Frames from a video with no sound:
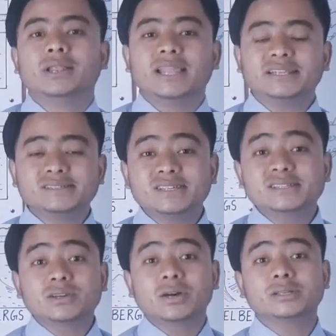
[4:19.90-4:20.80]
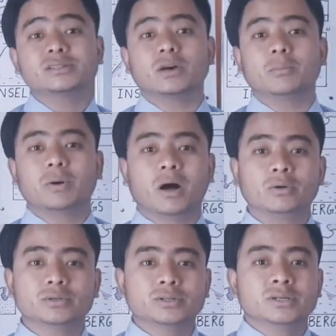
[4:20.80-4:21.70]
let's discuss
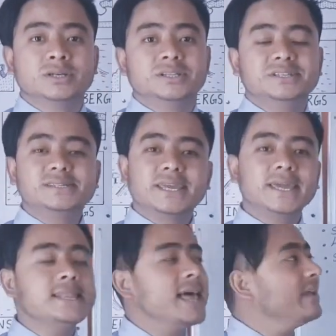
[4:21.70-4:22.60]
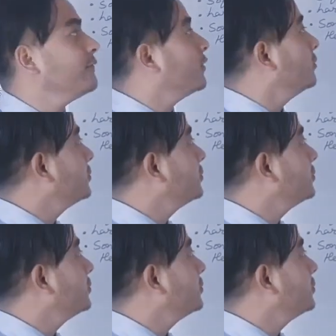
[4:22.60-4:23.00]
about the second landform